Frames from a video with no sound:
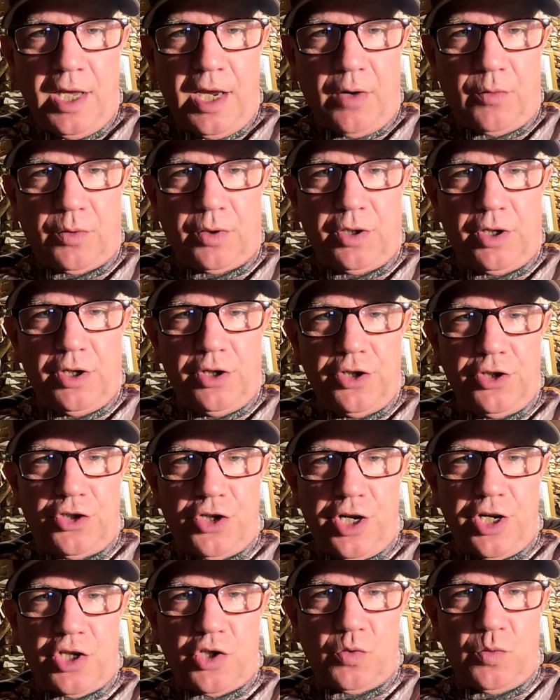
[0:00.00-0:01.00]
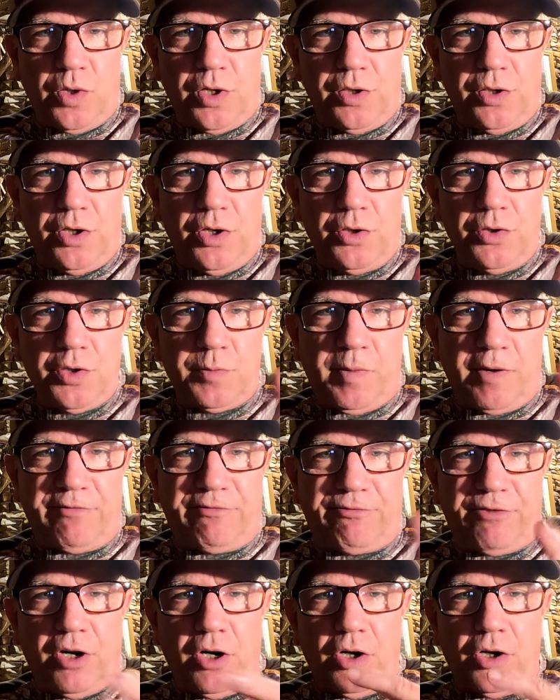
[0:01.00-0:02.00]
And we're going to address one of those. But
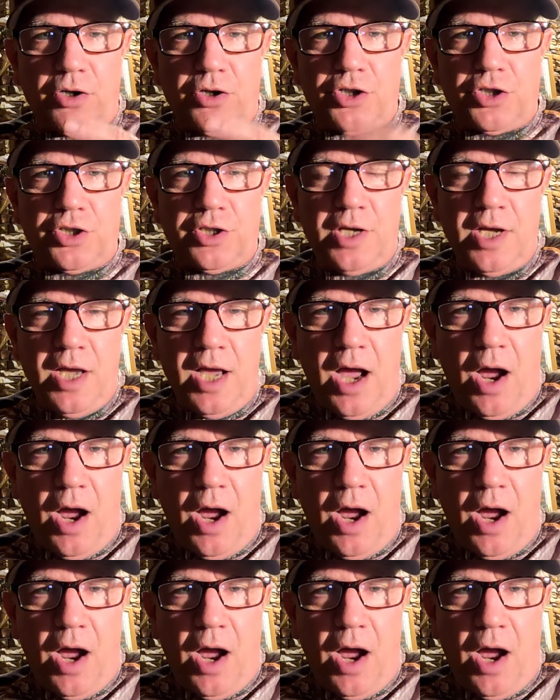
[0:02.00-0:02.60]
first,